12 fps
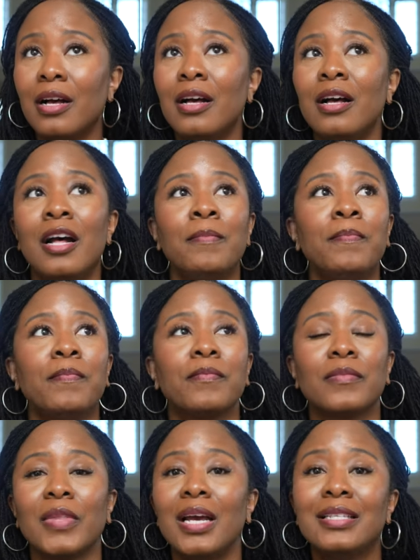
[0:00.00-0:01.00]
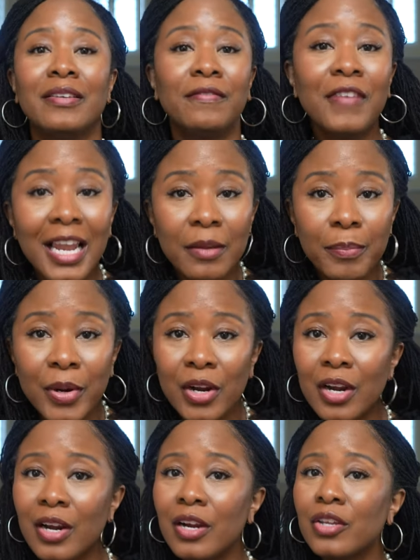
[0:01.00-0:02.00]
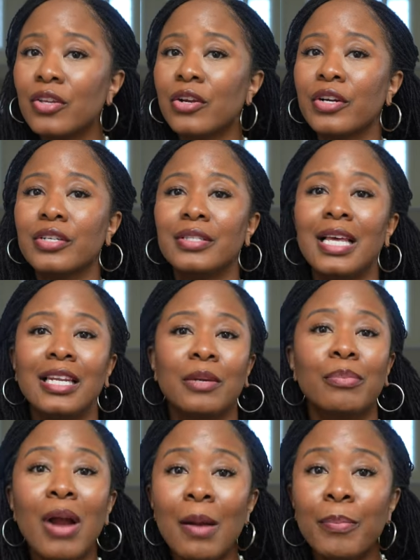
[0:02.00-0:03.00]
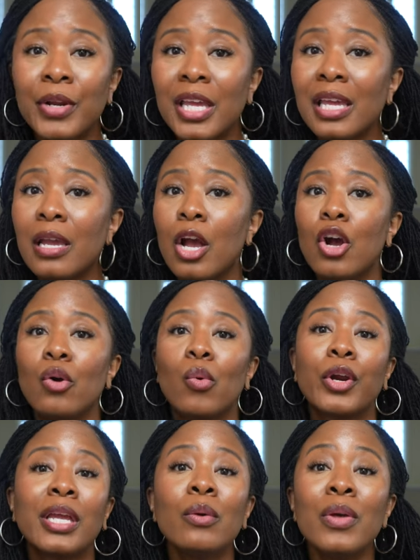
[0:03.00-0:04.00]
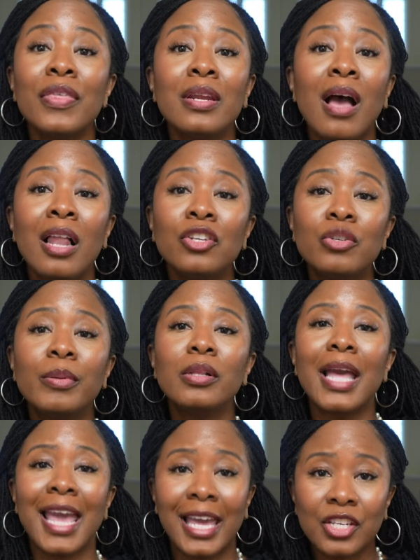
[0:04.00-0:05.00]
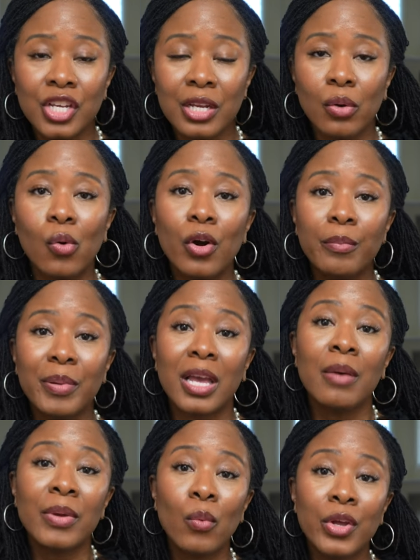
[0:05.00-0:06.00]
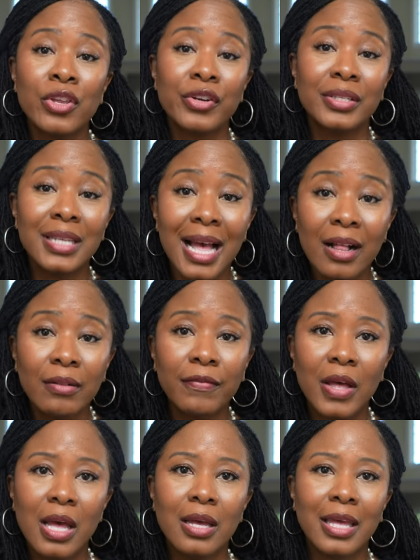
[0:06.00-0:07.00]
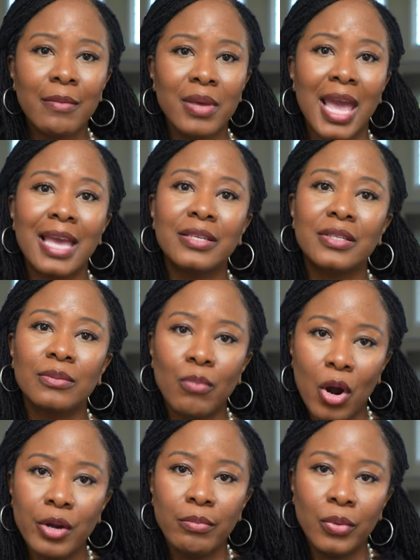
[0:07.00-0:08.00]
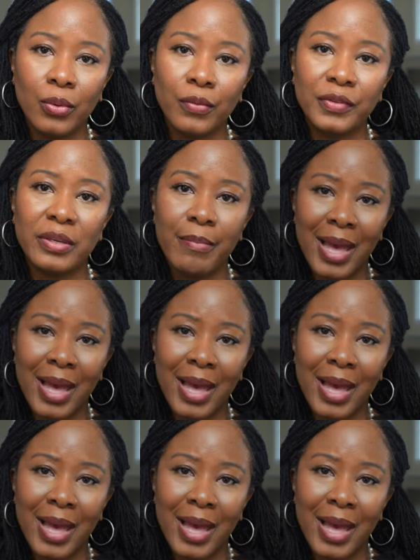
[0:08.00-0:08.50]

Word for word: um, a developer, you're selling property, working with a knowledgeable agent, or becoming one yourself can be a smart move to